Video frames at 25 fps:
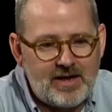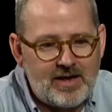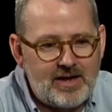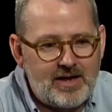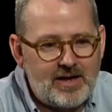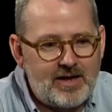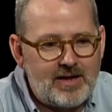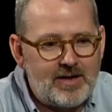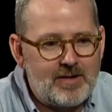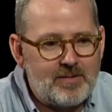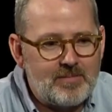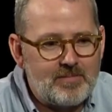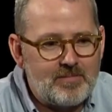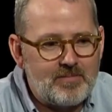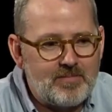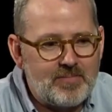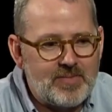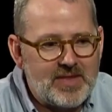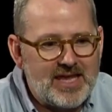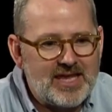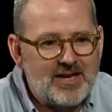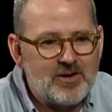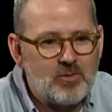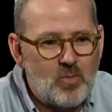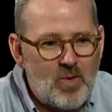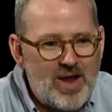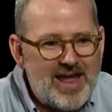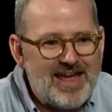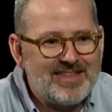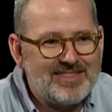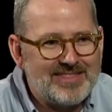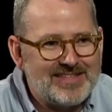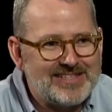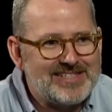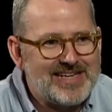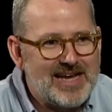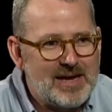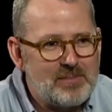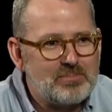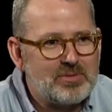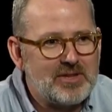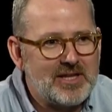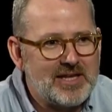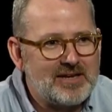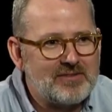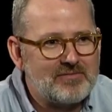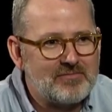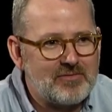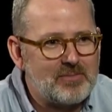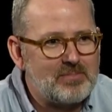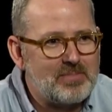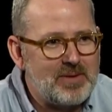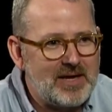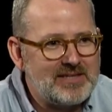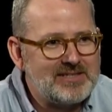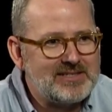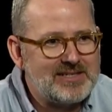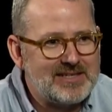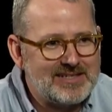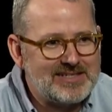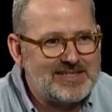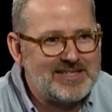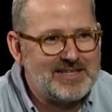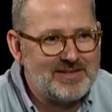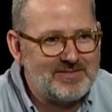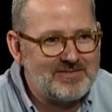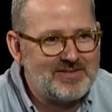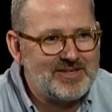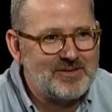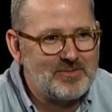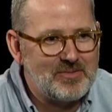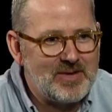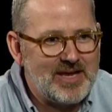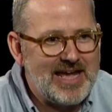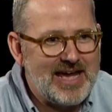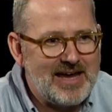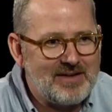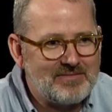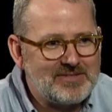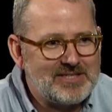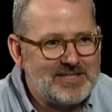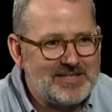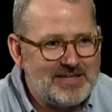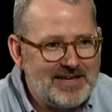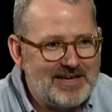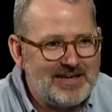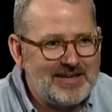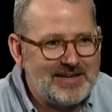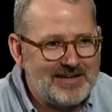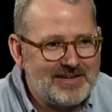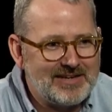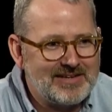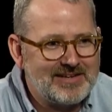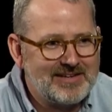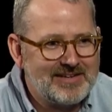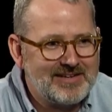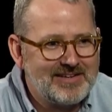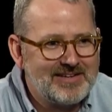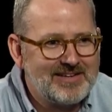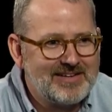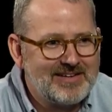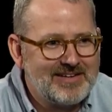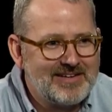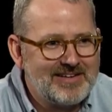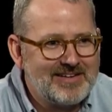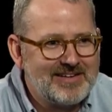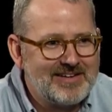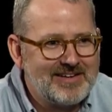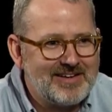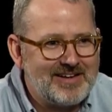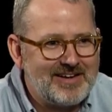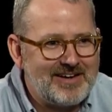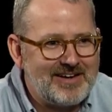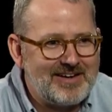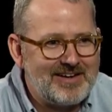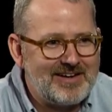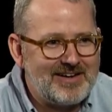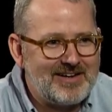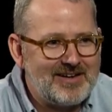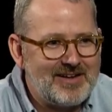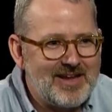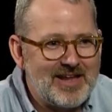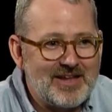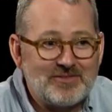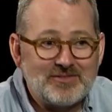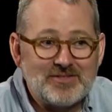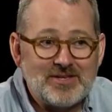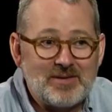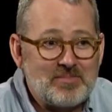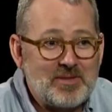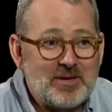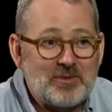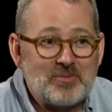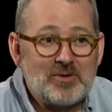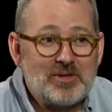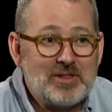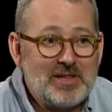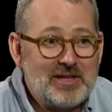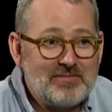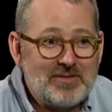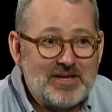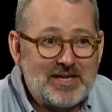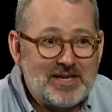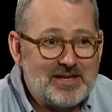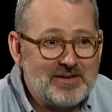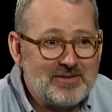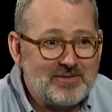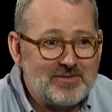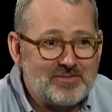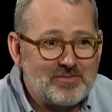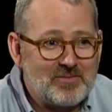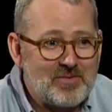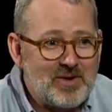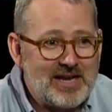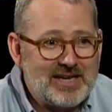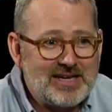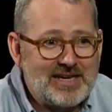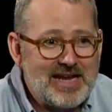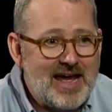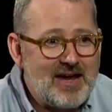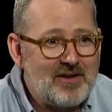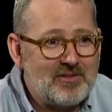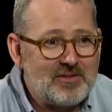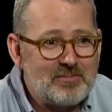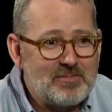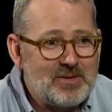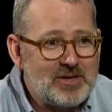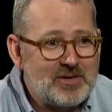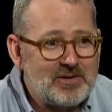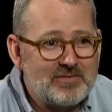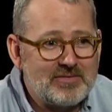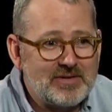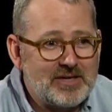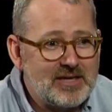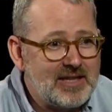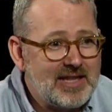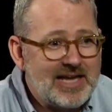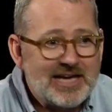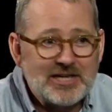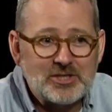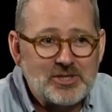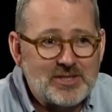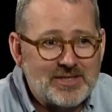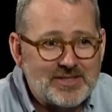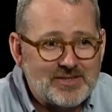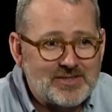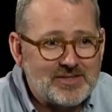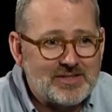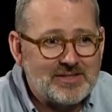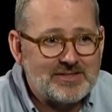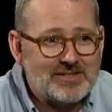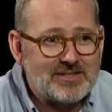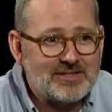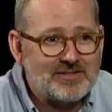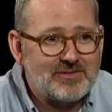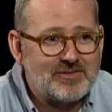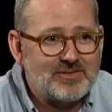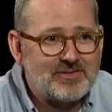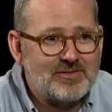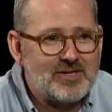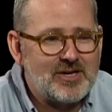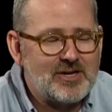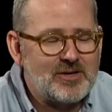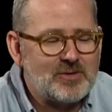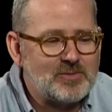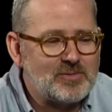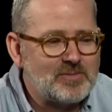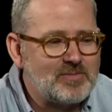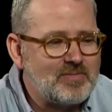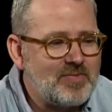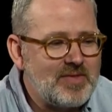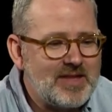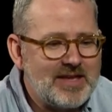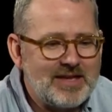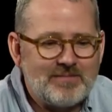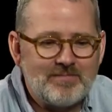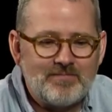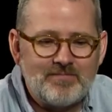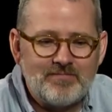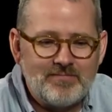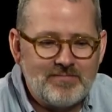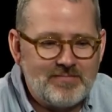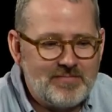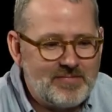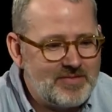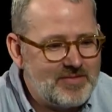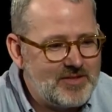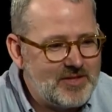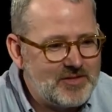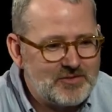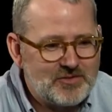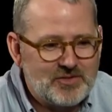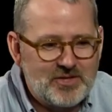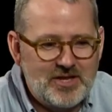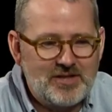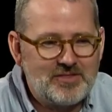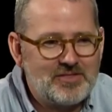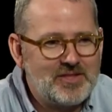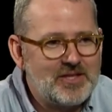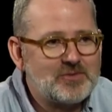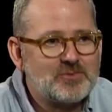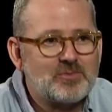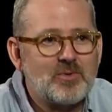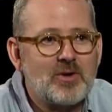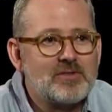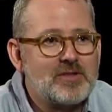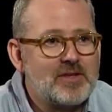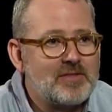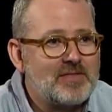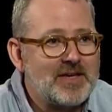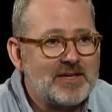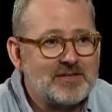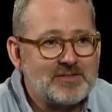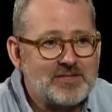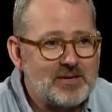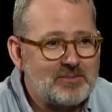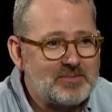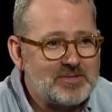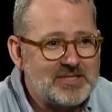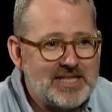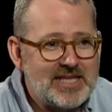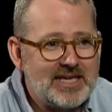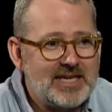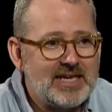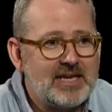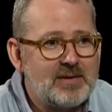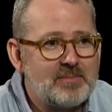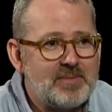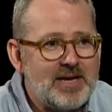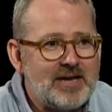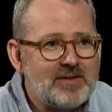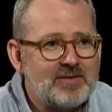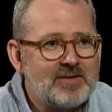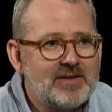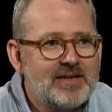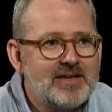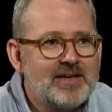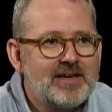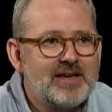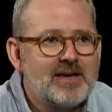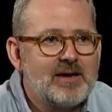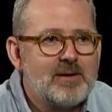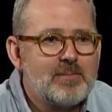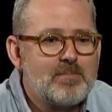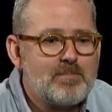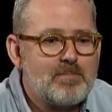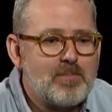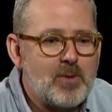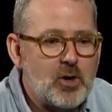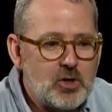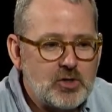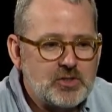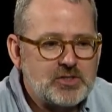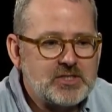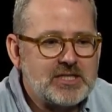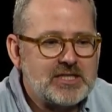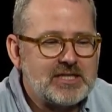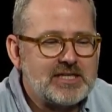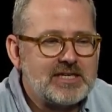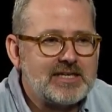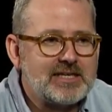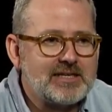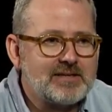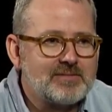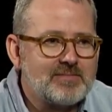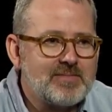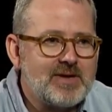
um, in a way, the template for pundit TV we have today. That's right. Uh, and something we're living in right now in the middle of an election season. So this, these were all the things I was thinking about. Personally,